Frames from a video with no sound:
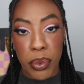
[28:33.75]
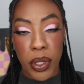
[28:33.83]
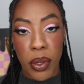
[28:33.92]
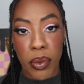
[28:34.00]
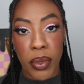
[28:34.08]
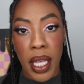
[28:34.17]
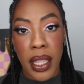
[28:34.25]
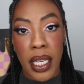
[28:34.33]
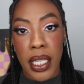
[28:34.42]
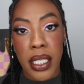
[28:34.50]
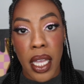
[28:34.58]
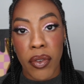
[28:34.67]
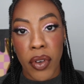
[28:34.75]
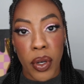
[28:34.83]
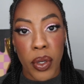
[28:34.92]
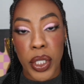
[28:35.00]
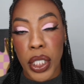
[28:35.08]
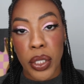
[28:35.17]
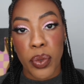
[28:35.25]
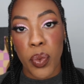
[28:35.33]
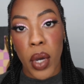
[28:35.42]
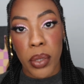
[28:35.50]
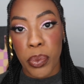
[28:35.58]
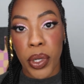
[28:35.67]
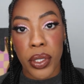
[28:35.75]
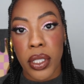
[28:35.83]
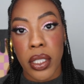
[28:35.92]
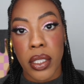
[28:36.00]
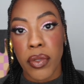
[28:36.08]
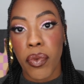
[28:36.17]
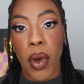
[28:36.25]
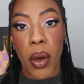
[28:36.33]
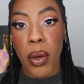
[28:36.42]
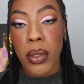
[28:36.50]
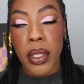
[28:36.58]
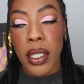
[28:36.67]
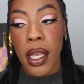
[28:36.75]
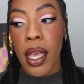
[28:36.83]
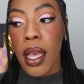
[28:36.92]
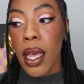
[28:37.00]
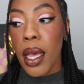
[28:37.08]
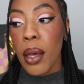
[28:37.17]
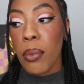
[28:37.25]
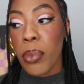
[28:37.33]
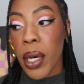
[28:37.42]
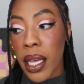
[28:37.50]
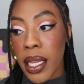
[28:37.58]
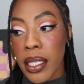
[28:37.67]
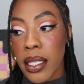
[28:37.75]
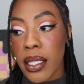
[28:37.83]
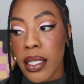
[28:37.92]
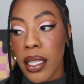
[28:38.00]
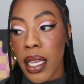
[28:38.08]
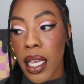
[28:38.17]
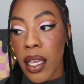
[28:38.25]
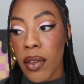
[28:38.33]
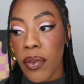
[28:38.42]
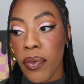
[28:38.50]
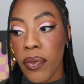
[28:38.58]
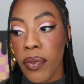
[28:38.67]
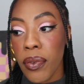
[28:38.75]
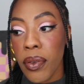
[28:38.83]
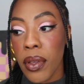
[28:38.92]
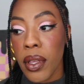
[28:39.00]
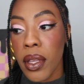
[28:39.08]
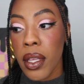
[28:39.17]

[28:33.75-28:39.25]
So nothing is ever just one person's fault. But if